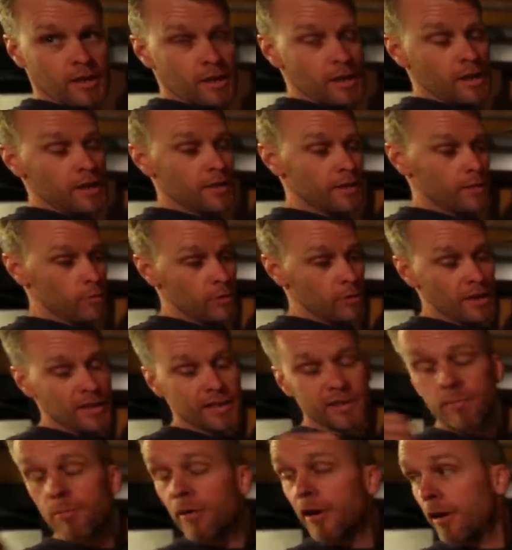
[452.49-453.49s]
Okay. And then when I
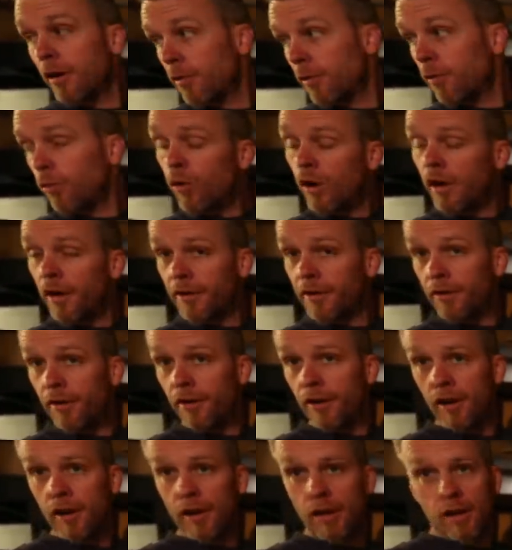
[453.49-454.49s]
spray it with
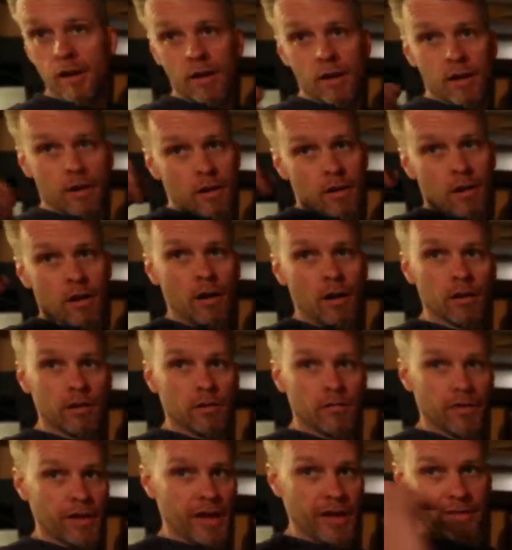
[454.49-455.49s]
water, all
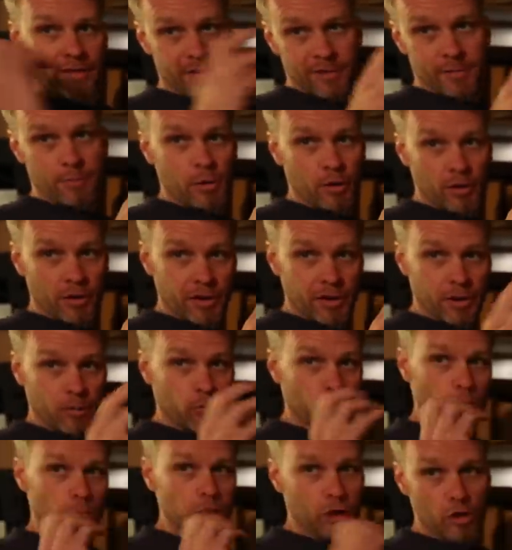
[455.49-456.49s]
of that that's burned
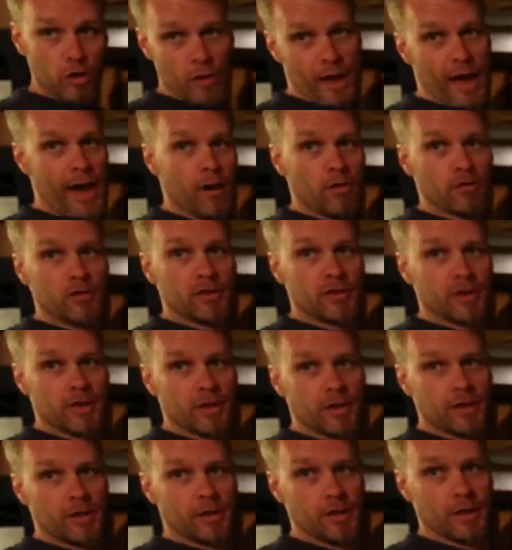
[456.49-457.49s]
in will blow out.
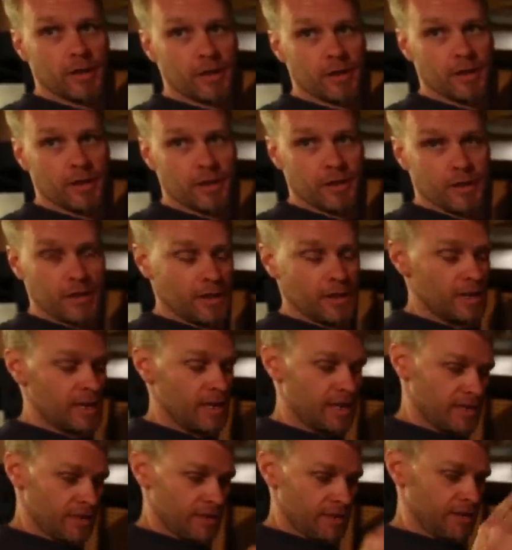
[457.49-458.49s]

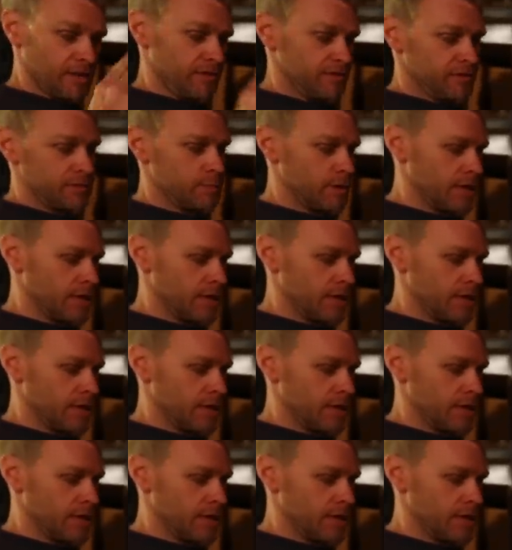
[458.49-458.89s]
Okay. And it leaves